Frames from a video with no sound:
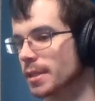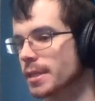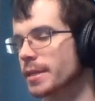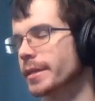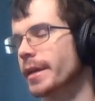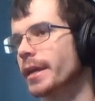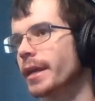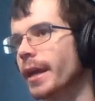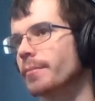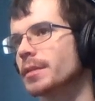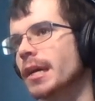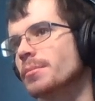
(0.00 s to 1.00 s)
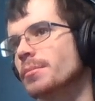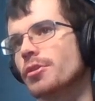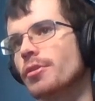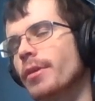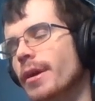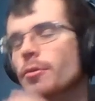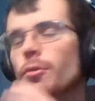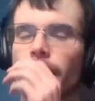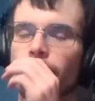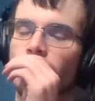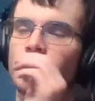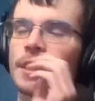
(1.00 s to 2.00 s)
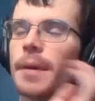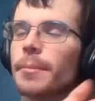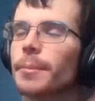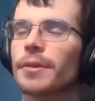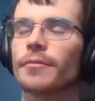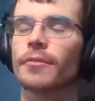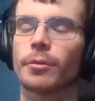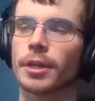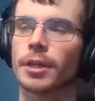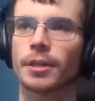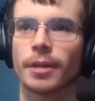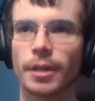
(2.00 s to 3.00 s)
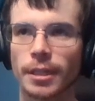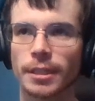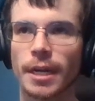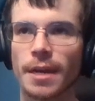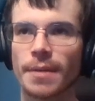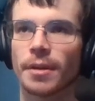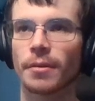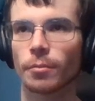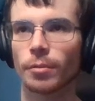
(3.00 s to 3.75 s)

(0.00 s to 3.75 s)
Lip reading: this has an in-game time, so you don't have to worry about a timer, but if you want to turn on a timer,